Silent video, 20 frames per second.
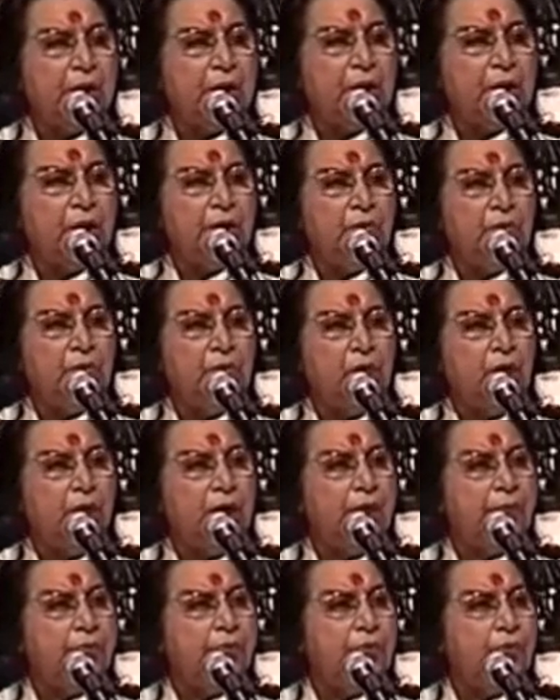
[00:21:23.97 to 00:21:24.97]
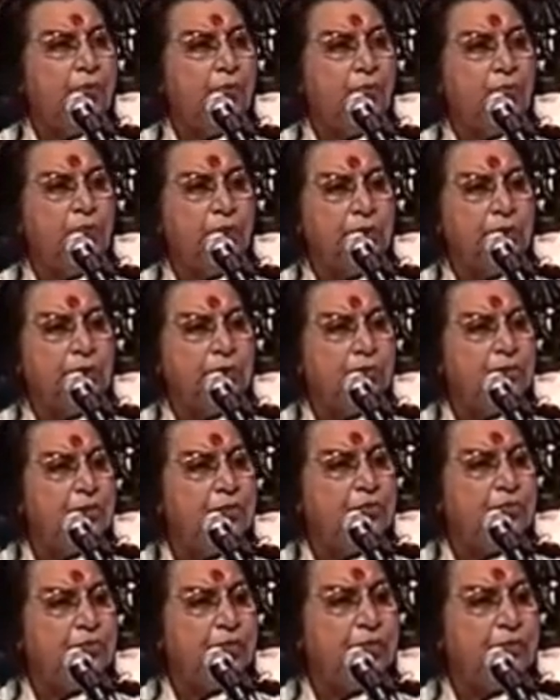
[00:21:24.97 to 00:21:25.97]
And you all have to grow into a
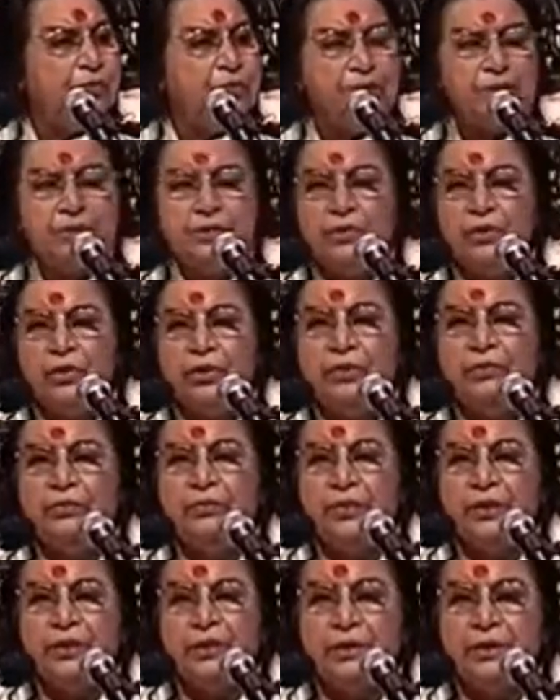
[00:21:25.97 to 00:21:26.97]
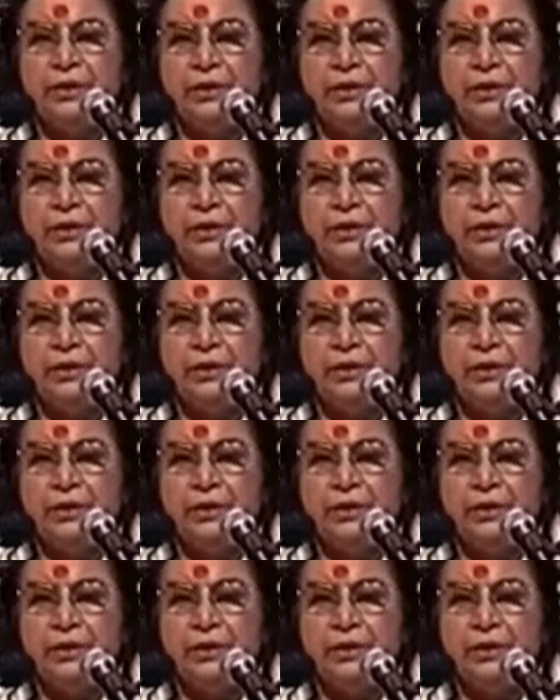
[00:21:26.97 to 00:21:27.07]
tree, which is not difficult.